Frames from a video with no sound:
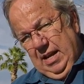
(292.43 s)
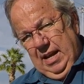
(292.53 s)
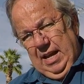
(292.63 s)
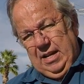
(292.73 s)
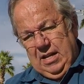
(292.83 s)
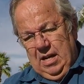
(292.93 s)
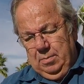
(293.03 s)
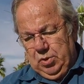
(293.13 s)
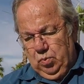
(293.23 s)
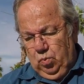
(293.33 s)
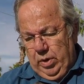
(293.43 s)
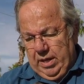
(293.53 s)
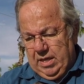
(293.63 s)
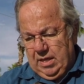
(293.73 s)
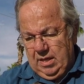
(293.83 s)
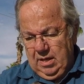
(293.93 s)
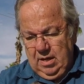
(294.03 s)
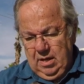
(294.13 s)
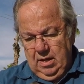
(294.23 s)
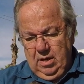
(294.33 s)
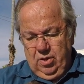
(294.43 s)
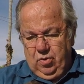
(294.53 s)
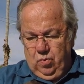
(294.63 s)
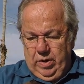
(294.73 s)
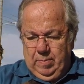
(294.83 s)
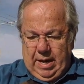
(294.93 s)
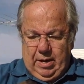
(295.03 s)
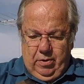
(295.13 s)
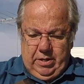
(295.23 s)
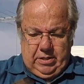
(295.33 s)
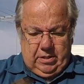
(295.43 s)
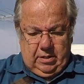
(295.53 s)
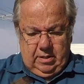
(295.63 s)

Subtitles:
it comes with 3 batteries.